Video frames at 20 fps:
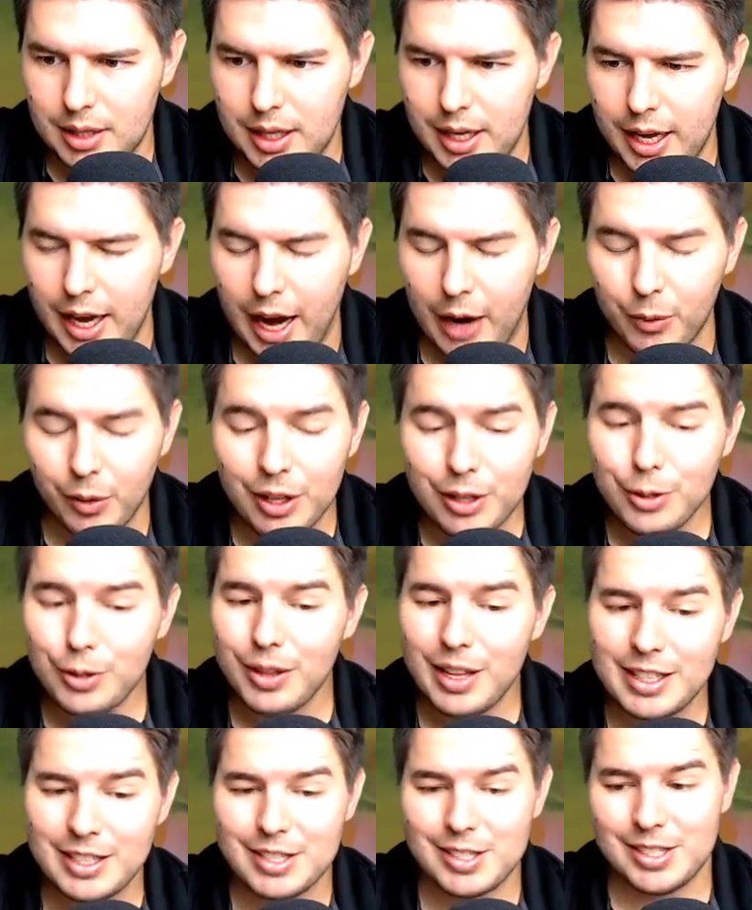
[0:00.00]
I really do
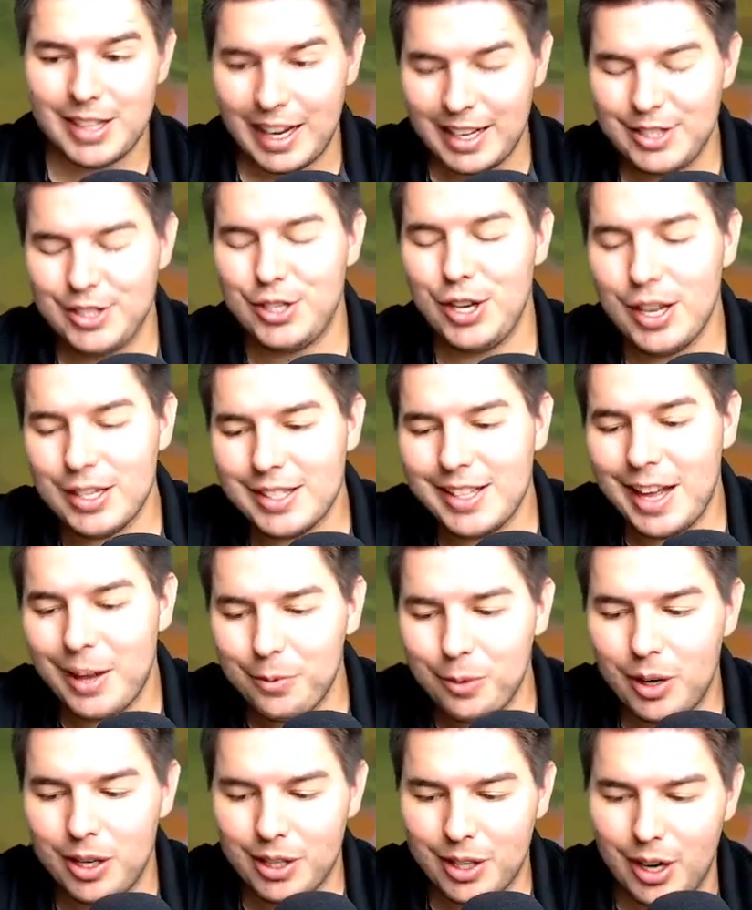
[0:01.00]
think just that
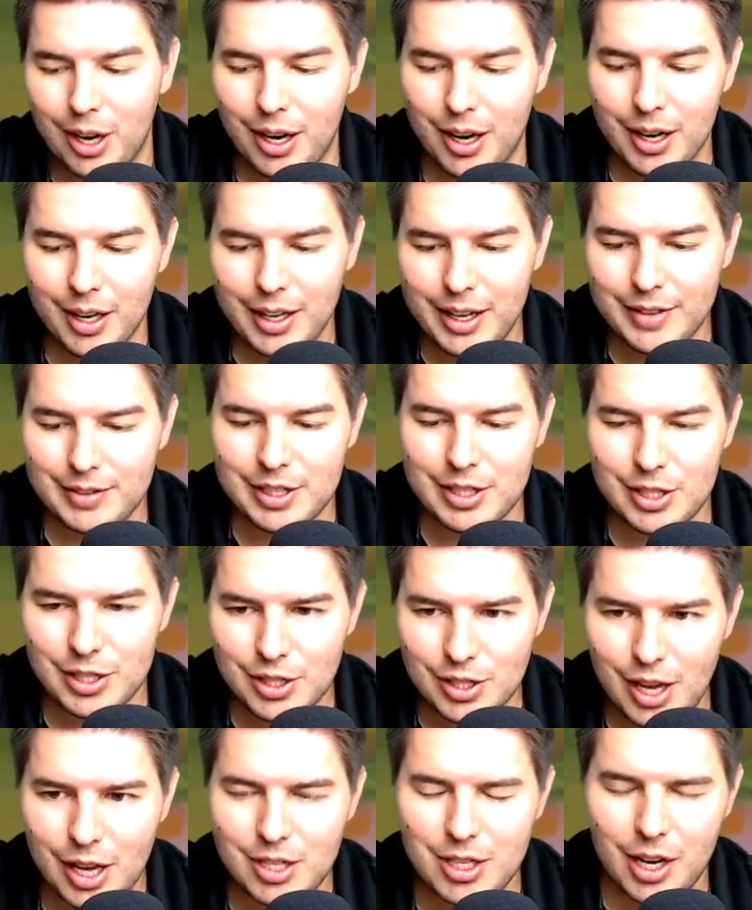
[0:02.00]
one card gives us
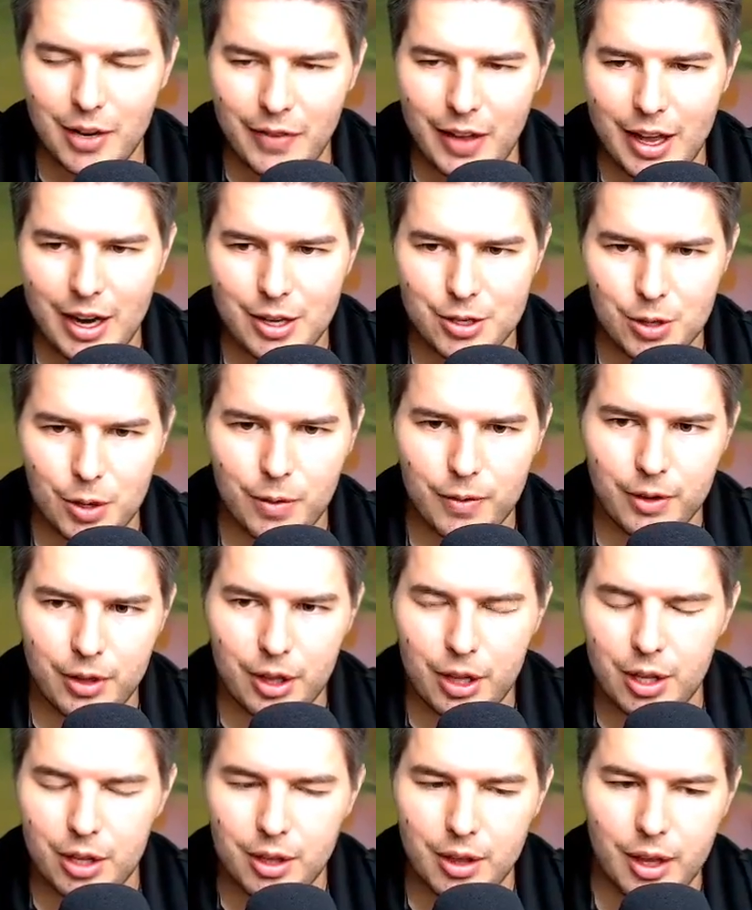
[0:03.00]
such an advantage over
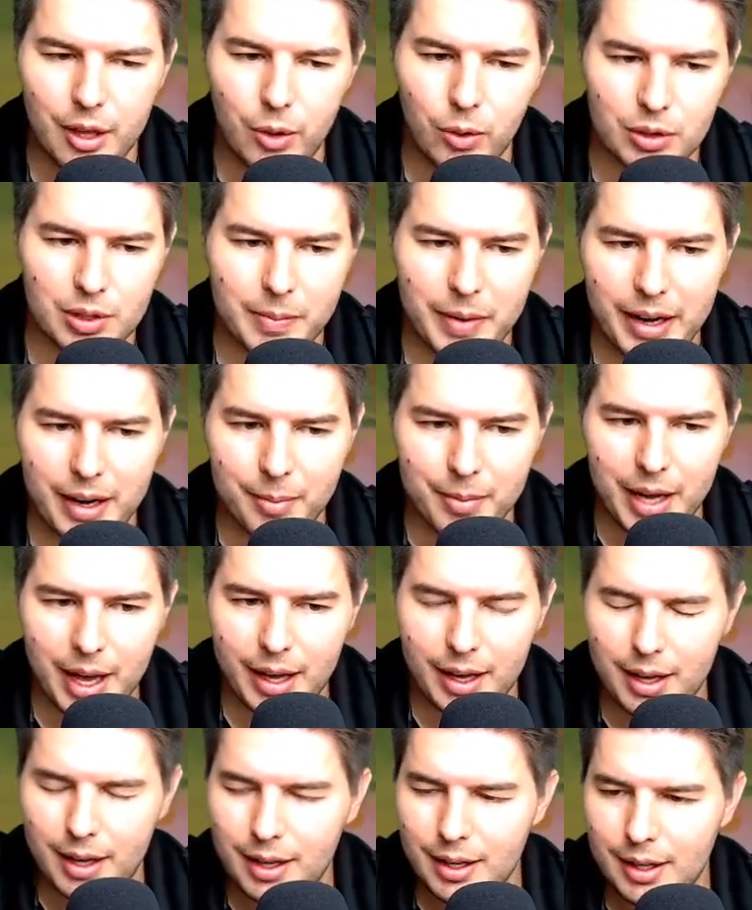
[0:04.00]
the Ultimatum
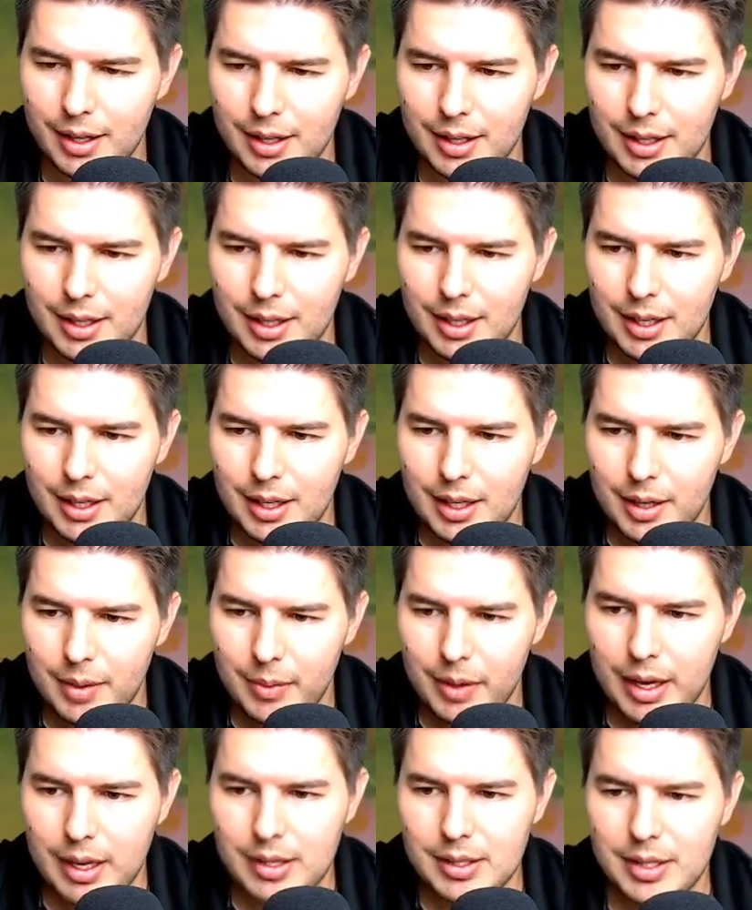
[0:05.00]
deck,
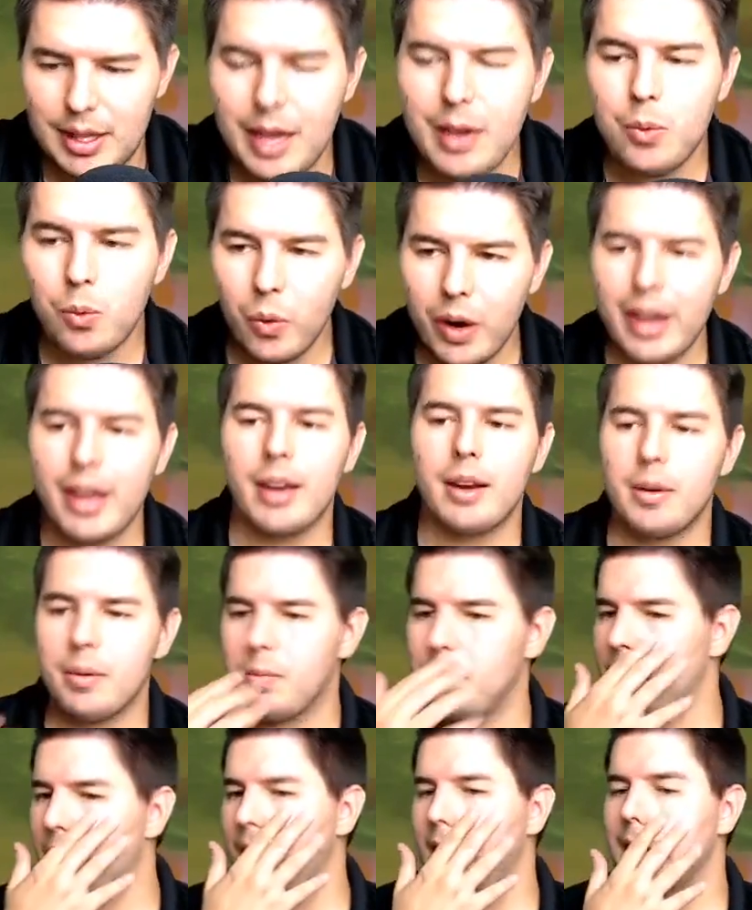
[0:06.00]
because they win
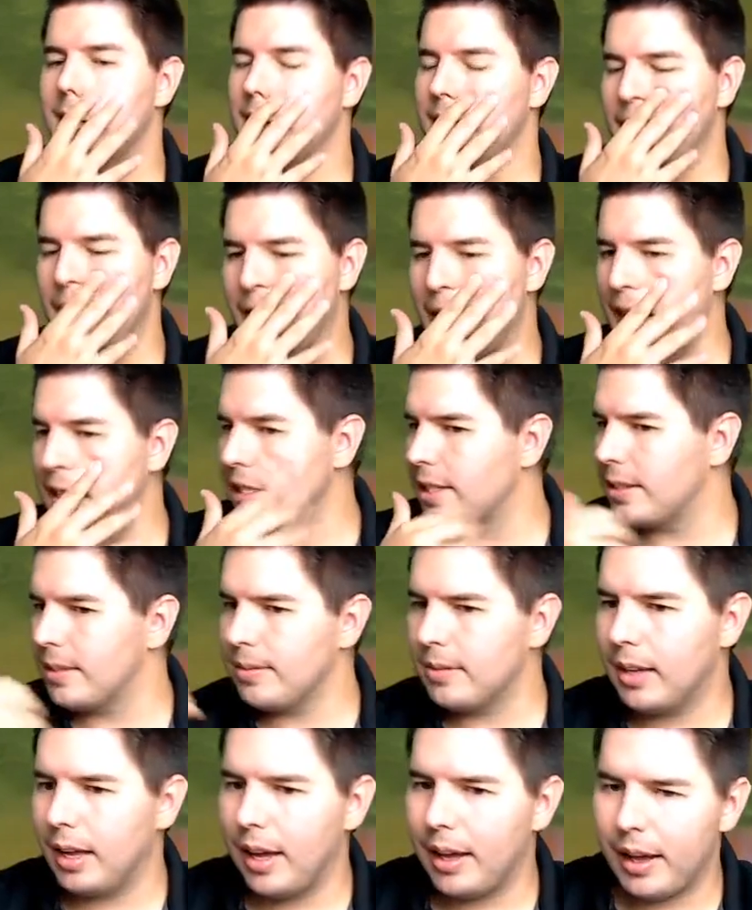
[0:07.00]
because they get
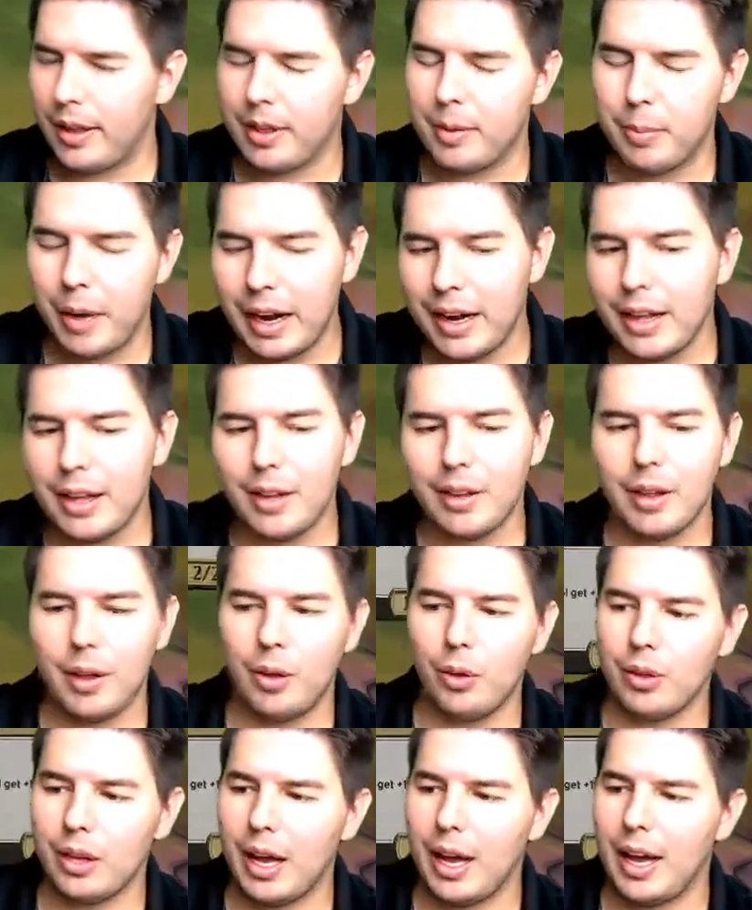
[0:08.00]
either Binding
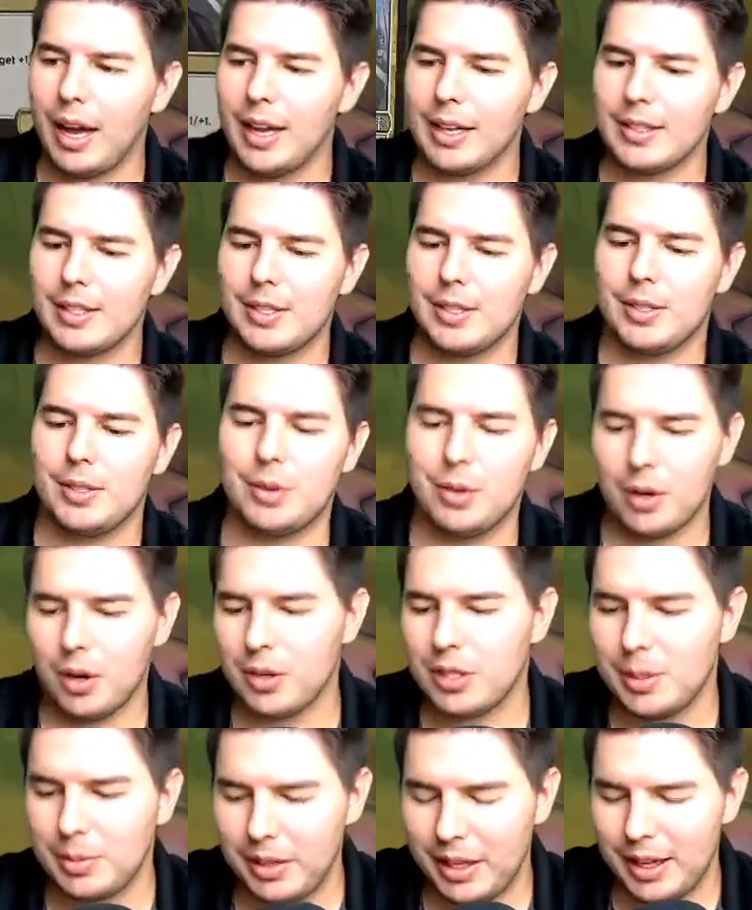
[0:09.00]
Old Gods or
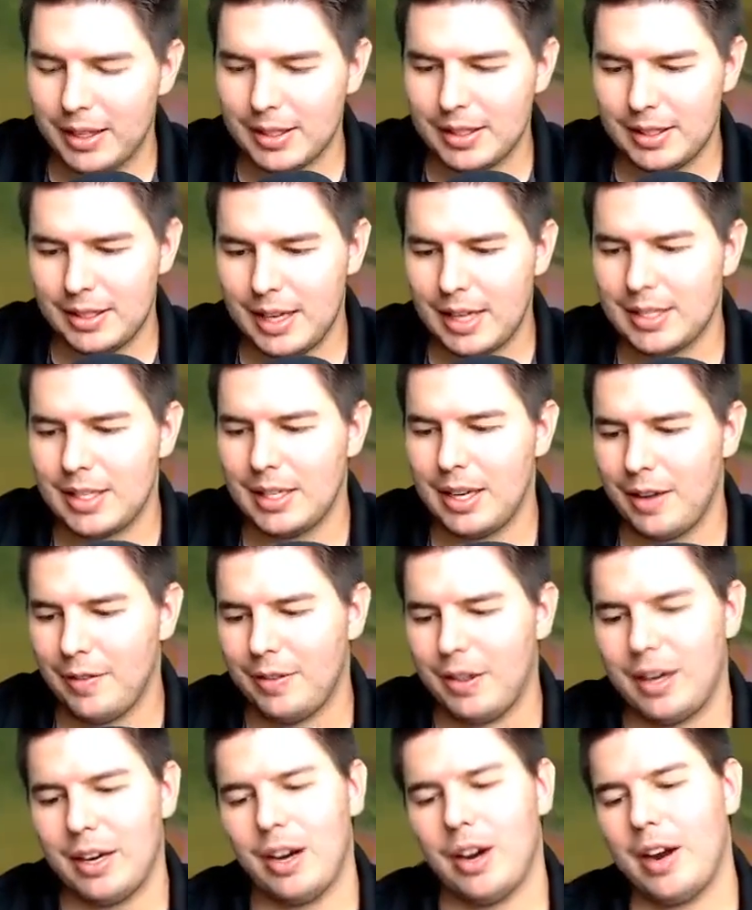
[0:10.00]
something else does enough
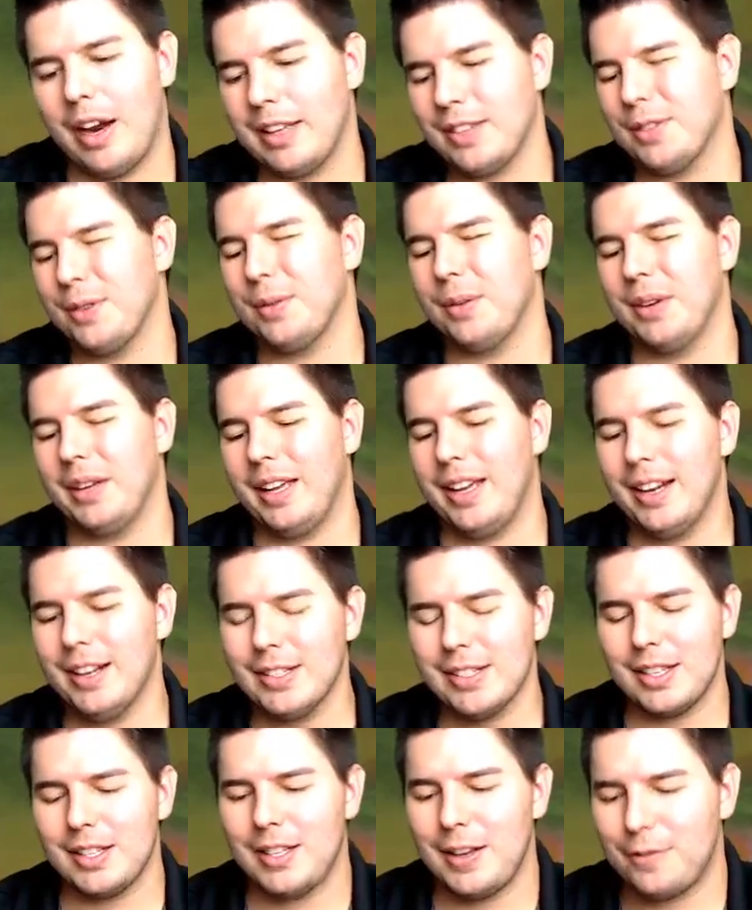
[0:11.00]
there. All right, so here's
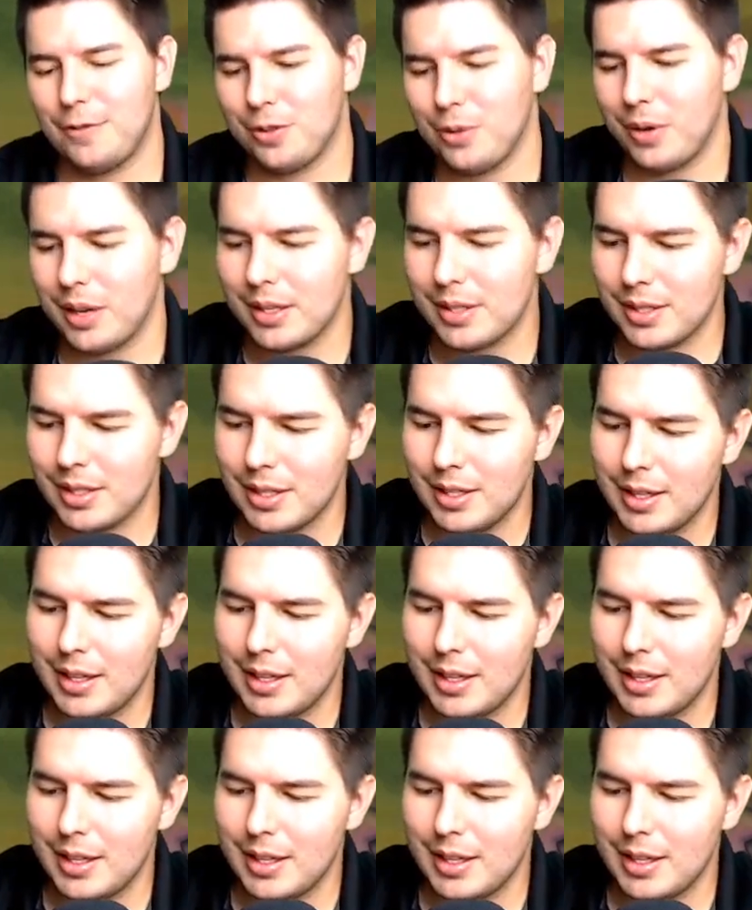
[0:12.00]
the tough choice.